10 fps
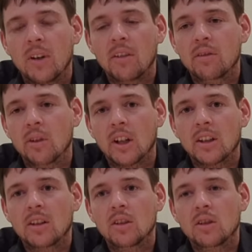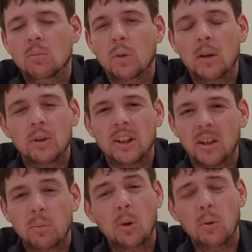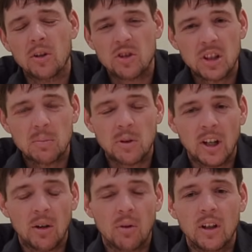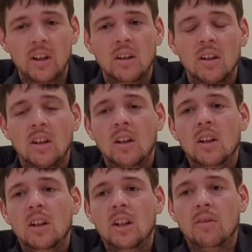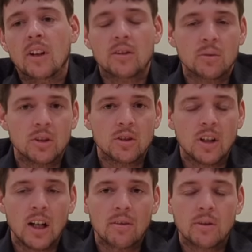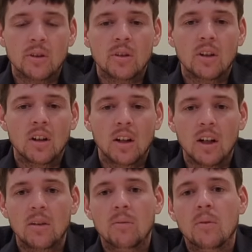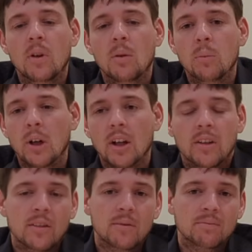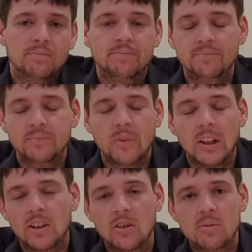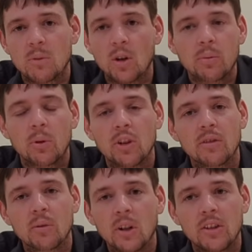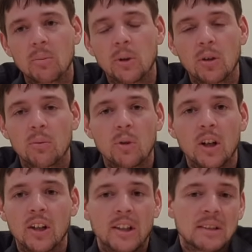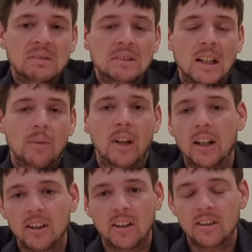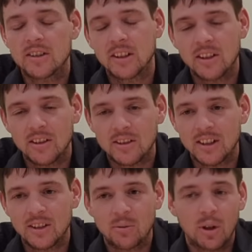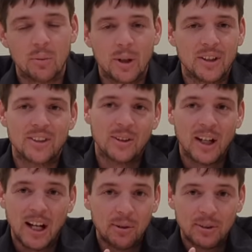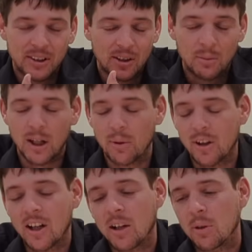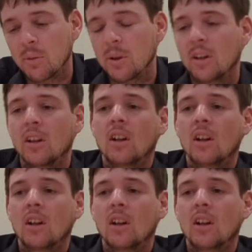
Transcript: I feel like you can probably get a pole barn cheaper that way if that's what you're after. But I think there's multiple different ways of building one. I'm not gonna sit here and say one way is the highway, you know, my way or the highway, but